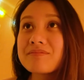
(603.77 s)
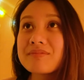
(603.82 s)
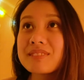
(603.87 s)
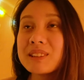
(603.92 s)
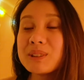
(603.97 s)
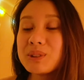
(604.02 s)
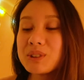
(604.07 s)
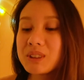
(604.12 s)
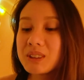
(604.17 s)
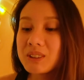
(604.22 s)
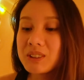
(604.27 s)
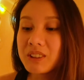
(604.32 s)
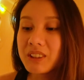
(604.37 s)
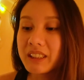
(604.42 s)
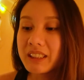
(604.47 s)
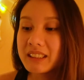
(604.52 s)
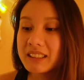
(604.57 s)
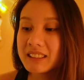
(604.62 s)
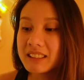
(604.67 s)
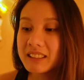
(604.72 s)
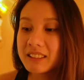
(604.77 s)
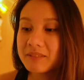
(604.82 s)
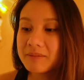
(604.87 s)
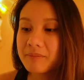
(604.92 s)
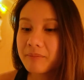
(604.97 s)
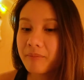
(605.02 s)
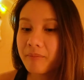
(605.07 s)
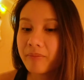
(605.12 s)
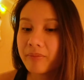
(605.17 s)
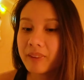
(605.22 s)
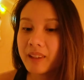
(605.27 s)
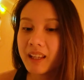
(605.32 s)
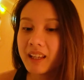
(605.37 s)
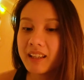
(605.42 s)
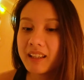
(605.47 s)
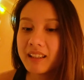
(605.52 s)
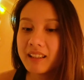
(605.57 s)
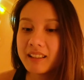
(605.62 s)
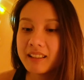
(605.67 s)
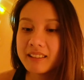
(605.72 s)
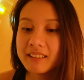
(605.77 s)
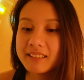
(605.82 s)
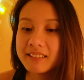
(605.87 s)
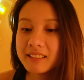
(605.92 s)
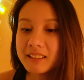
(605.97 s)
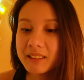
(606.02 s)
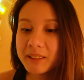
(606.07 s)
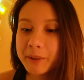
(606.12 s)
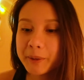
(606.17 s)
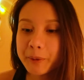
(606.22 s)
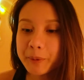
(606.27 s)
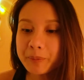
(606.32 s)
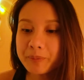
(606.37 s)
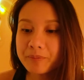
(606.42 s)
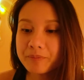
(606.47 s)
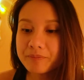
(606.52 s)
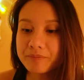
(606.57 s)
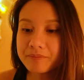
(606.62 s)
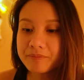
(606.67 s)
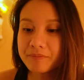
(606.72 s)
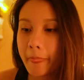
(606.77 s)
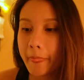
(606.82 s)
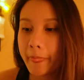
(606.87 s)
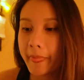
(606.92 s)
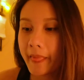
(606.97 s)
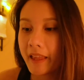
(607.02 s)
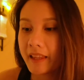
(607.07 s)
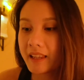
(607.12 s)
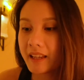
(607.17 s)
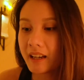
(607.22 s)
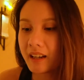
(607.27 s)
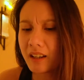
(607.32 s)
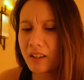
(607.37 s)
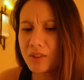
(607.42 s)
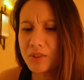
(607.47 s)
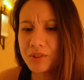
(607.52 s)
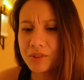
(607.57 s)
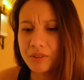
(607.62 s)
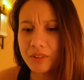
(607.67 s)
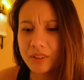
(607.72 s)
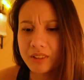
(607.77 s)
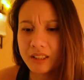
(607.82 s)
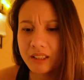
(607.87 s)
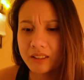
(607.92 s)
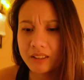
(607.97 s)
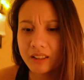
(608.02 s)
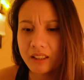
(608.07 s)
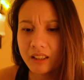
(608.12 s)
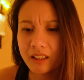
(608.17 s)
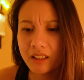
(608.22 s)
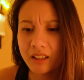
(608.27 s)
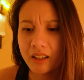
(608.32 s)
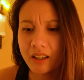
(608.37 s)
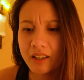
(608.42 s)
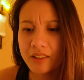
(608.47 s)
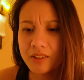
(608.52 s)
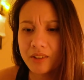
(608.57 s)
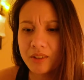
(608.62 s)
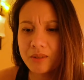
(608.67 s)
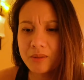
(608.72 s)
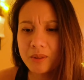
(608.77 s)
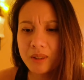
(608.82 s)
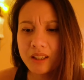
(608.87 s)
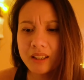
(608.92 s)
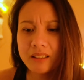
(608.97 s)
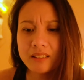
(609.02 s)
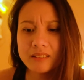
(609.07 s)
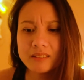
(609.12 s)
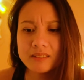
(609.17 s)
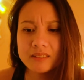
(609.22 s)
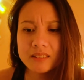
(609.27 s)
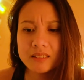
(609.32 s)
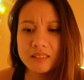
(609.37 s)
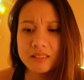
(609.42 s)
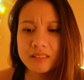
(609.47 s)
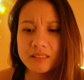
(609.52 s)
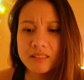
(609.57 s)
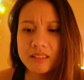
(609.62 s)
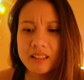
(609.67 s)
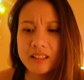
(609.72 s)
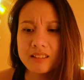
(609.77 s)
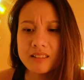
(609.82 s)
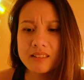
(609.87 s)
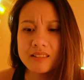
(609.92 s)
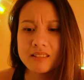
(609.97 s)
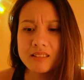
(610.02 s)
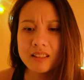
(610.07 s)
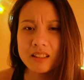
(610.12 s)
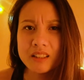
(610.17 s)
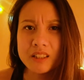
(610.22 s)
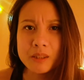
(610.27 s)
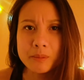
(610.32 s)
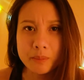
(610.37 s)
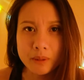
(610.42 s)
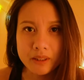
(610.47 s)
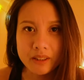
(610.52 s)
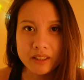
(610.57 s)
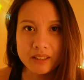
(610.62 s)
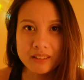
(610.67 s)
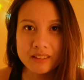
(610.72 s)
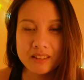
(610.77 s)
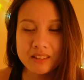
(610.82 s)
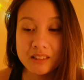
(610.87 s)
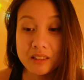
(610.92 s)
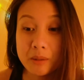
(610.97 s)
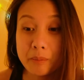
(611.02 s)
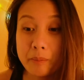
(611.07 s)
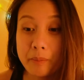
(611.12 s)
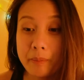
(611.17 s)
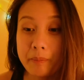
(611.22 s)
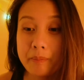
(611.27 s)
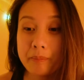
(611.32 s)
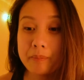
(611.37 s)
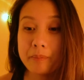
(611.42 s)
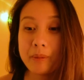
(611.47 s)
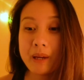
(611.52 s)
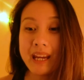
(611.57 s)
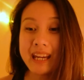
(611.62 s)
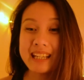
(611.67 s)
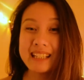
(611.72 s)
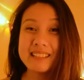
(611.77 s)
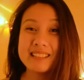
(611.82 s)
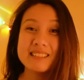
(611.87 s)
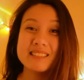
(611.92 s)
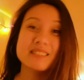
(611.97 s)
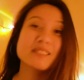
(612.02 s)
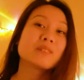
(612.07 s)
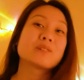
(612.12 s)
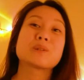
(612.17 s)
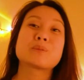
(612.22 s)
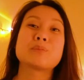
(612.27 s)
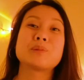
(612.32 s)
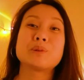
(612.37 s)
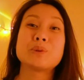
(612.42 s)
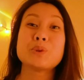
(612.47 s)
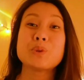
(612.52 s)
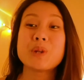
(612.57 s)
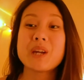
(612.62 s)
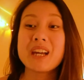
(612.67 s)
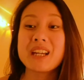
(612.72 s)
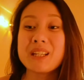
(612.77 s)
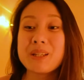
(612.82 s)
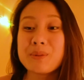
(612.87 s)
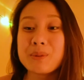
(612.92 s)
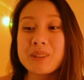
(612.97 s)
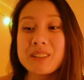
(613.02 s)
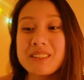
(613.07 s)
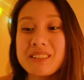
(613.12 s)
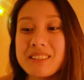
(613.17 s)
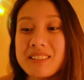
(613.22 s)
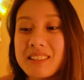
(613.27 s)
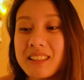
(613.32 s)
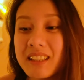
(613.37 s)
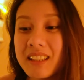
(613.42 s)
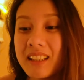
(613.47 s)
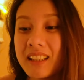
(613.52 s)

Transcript: it was so crazy. And um yeah, I also wrote down here, I don't want this experience to paint or pollute anyone's